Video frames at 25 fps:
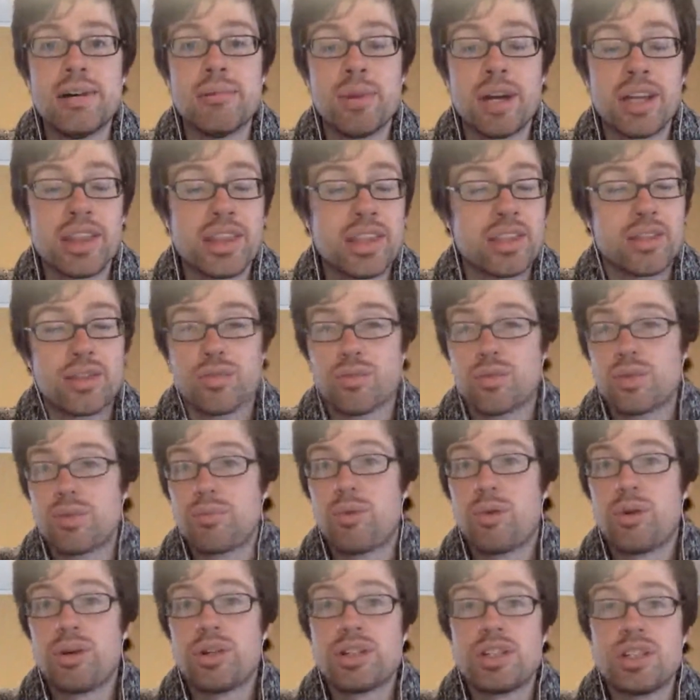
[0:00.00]
I
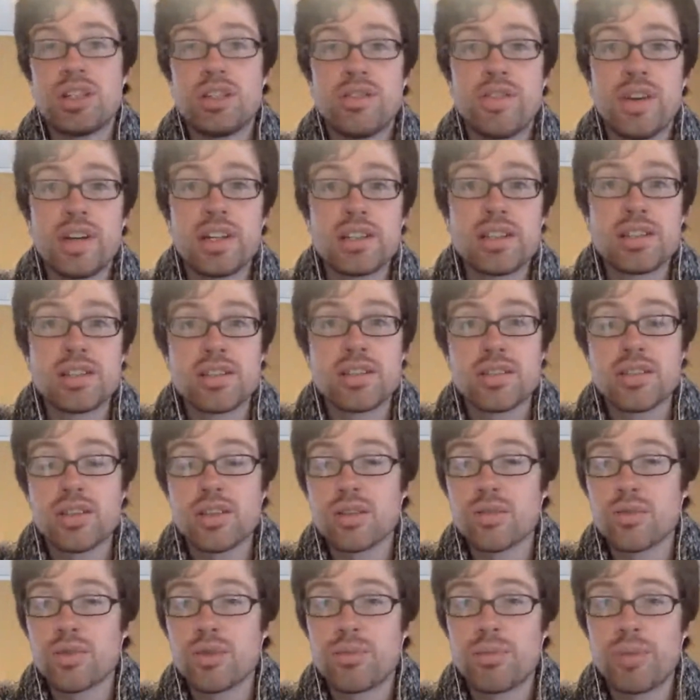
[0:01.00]
think three-point defense
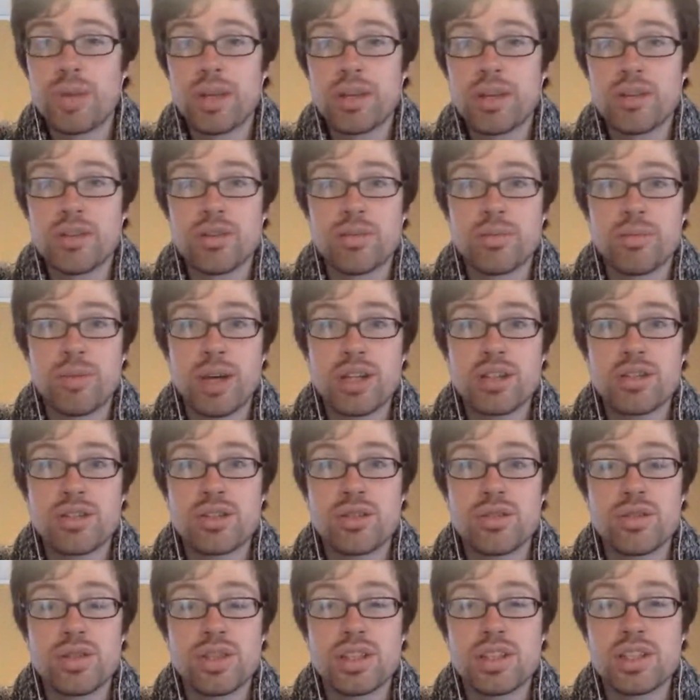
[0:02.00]
is another one. Baylor, the
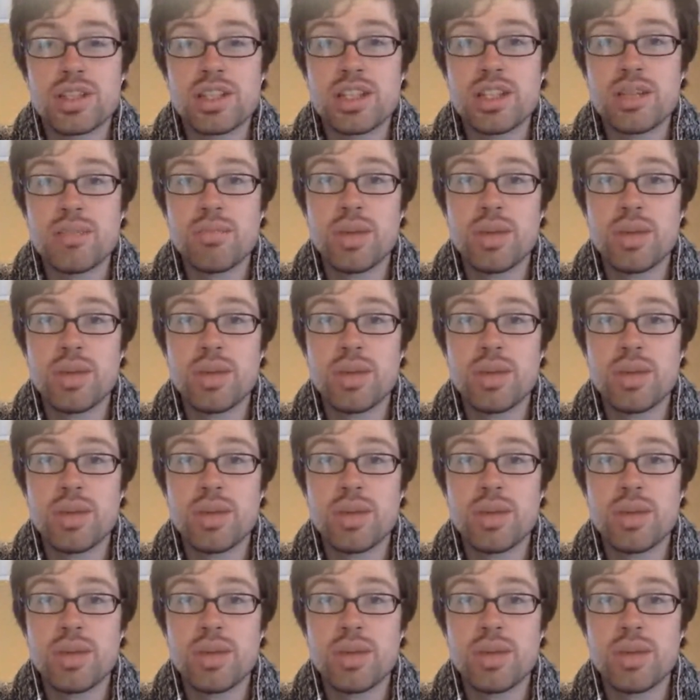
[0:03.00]
best shooting